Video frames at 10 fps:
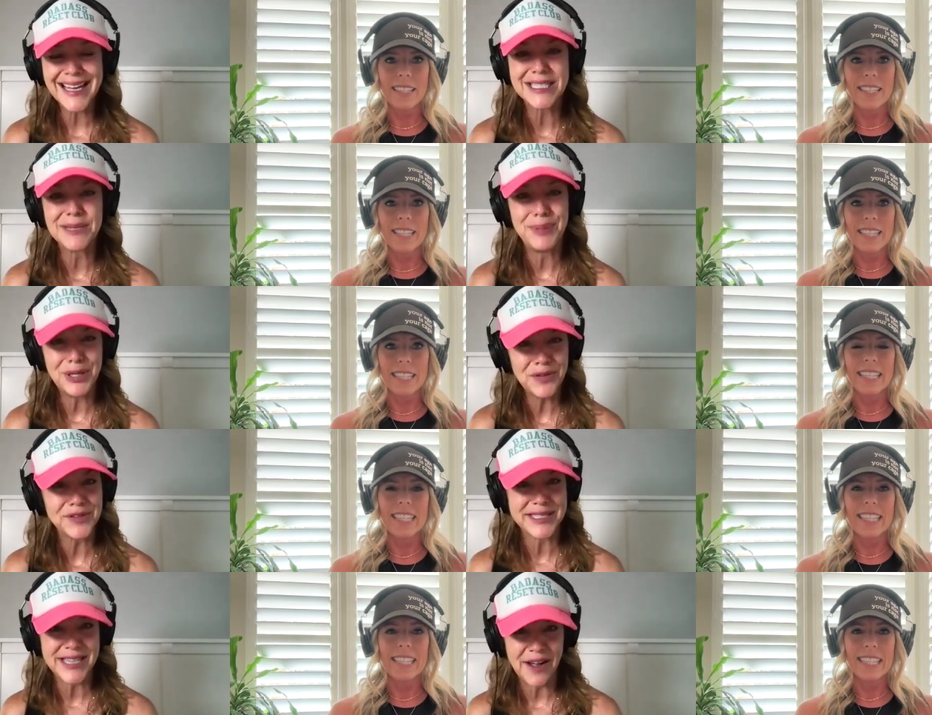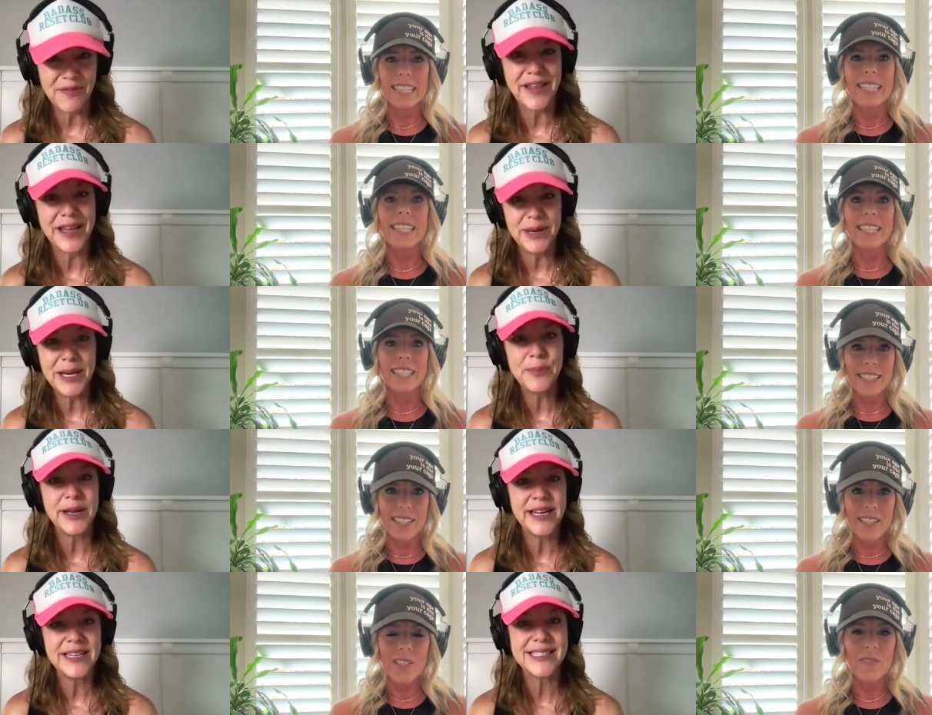Speaker 1: got some beautiful stuff. Like when it
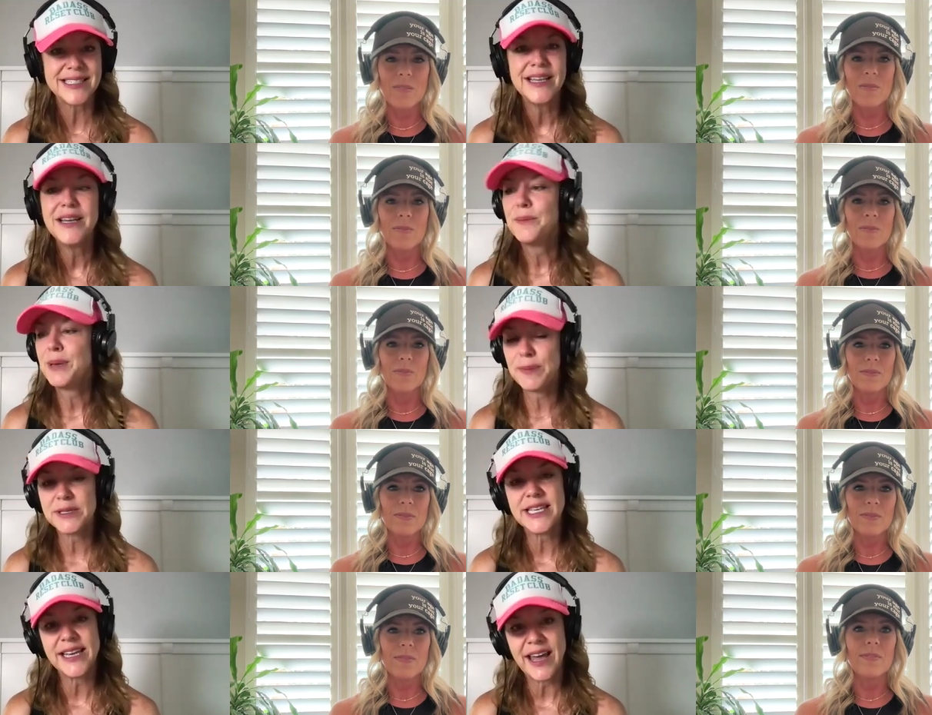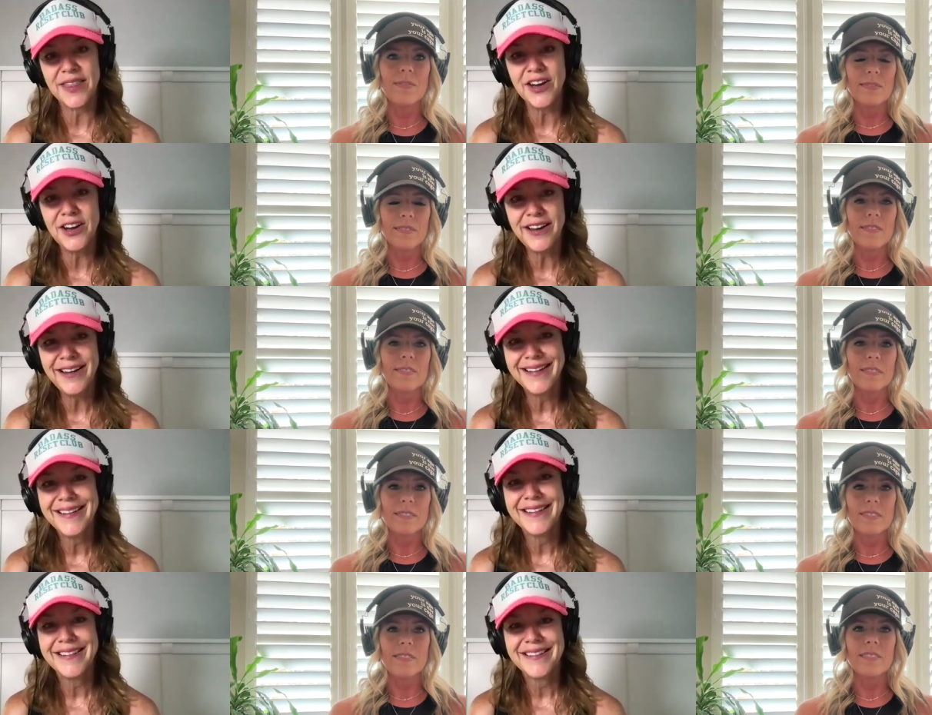brings people together,
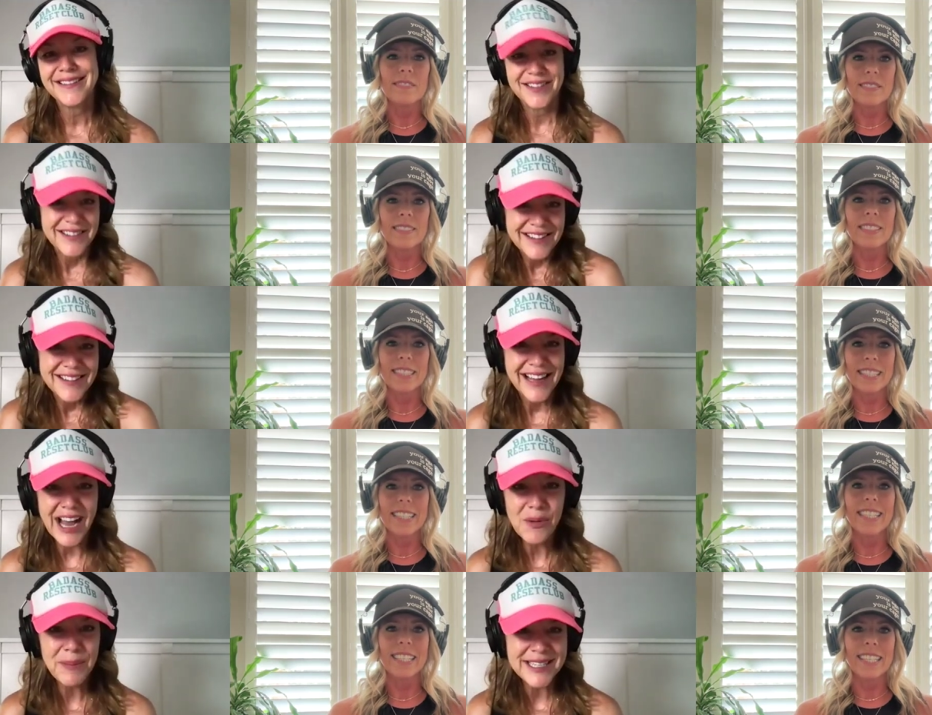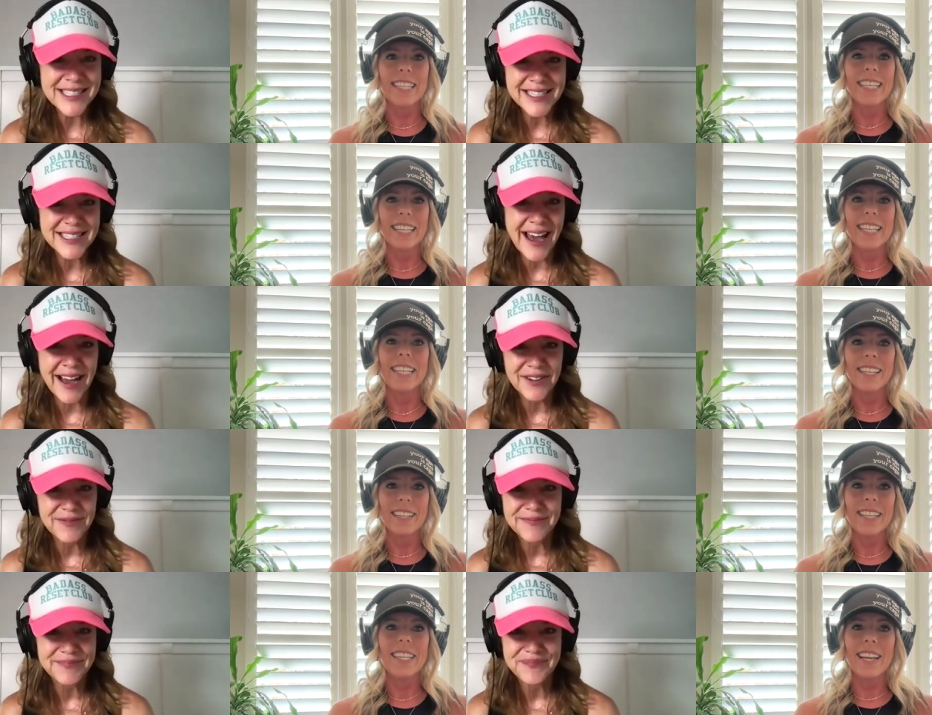how amazing is that?
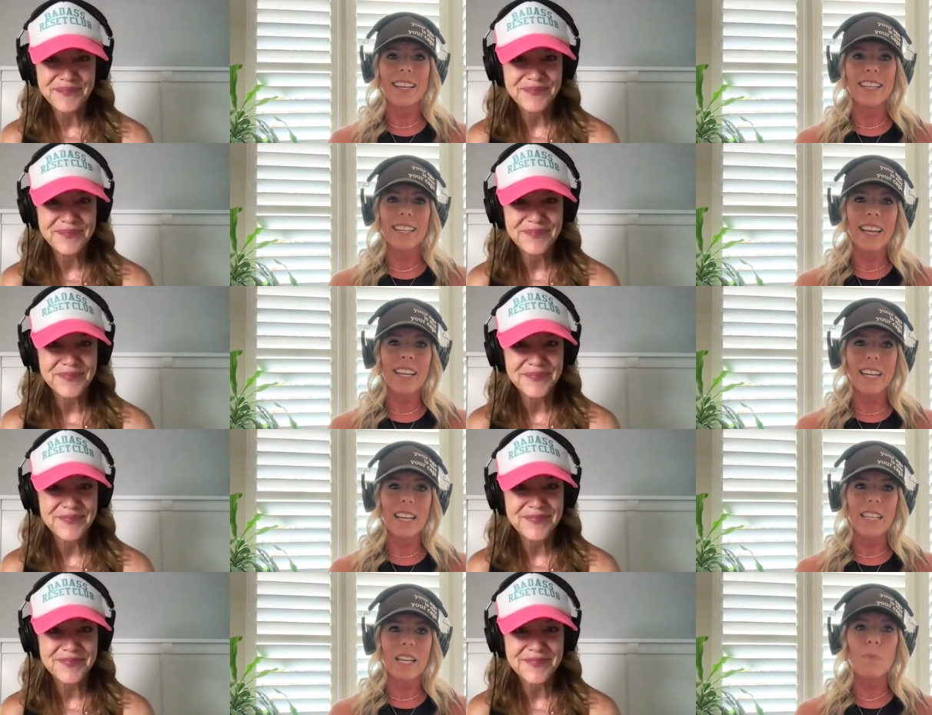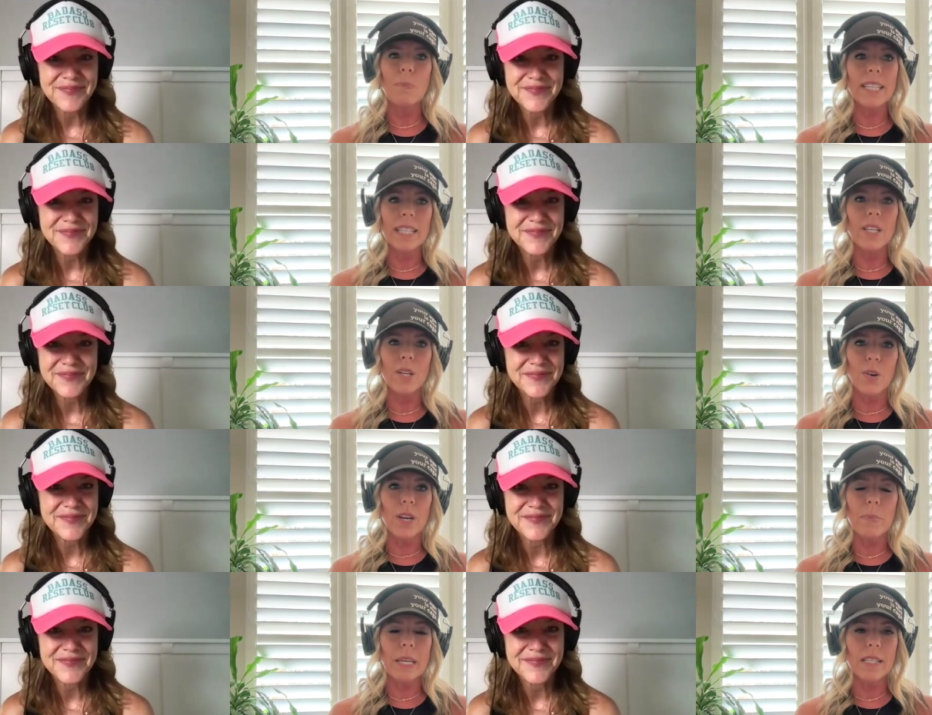
Speaker 2: Yeah, I, I completely
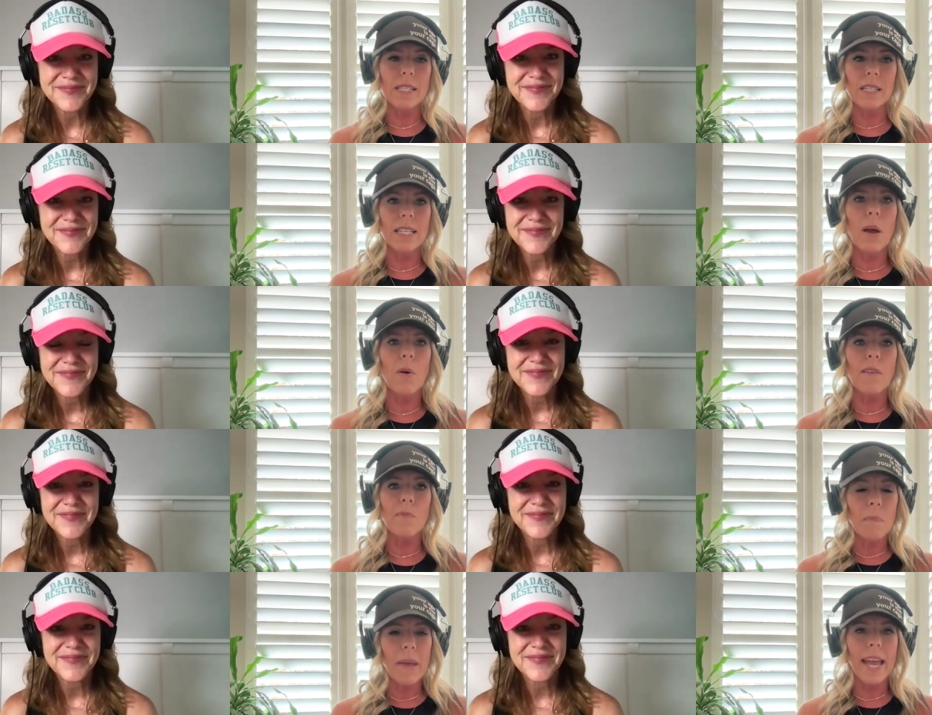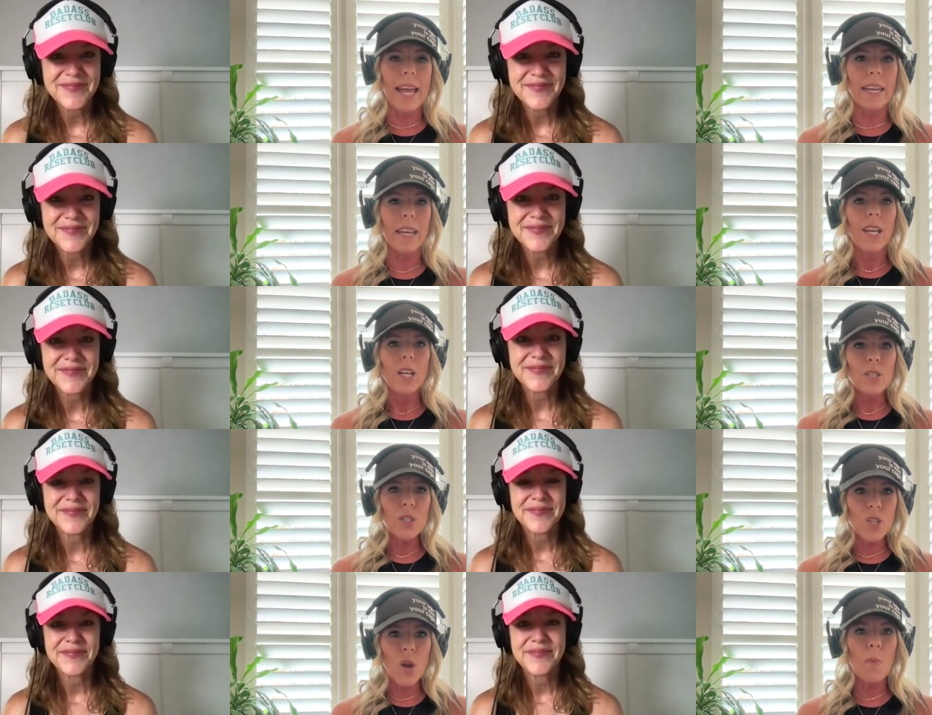agree because it's how I've met
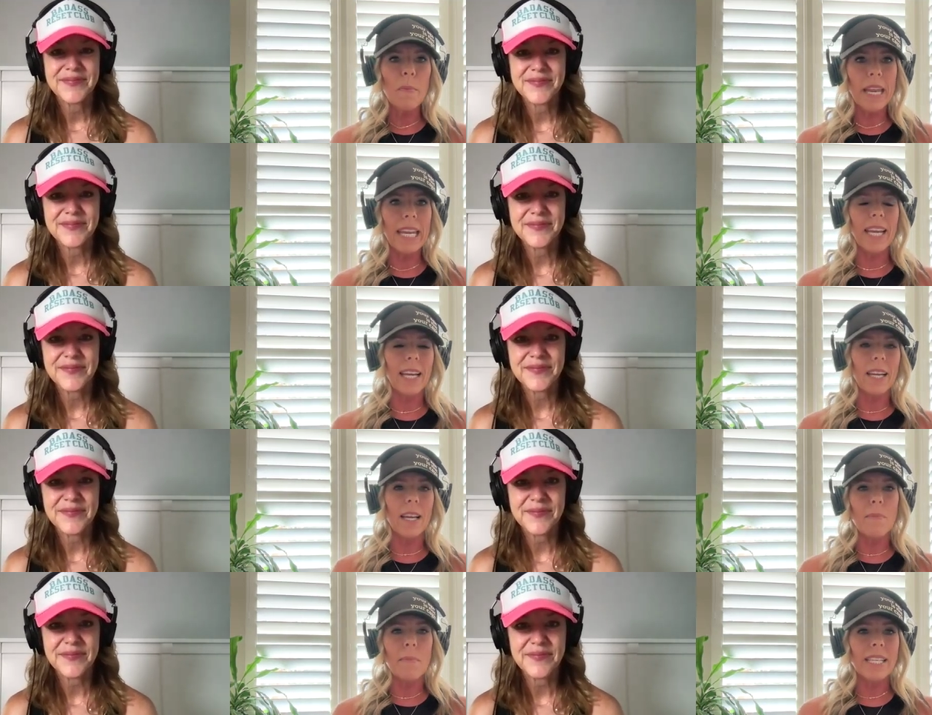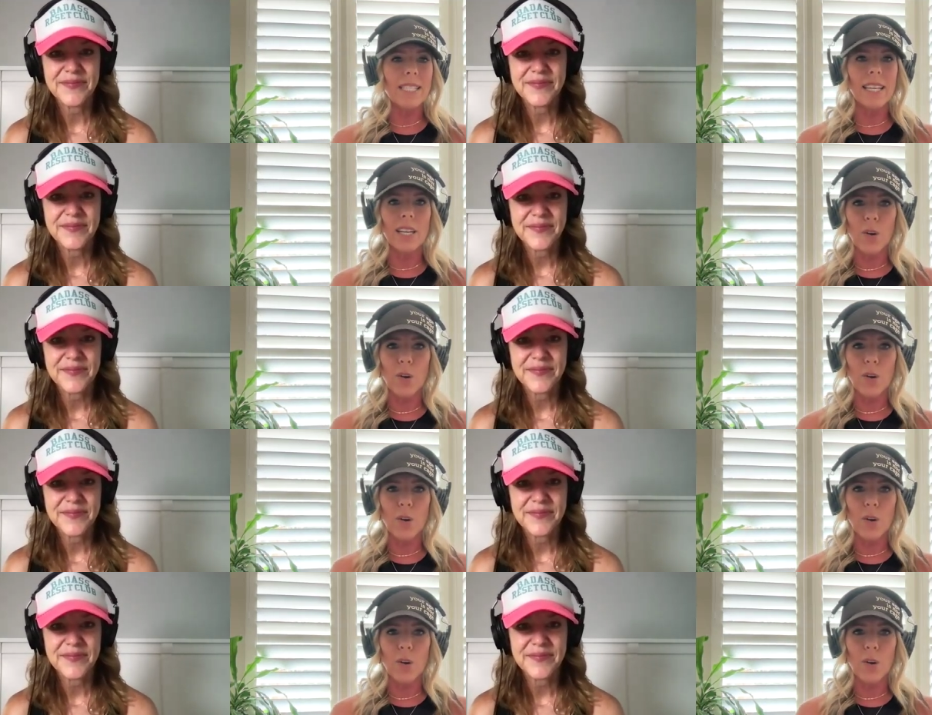so many amazing,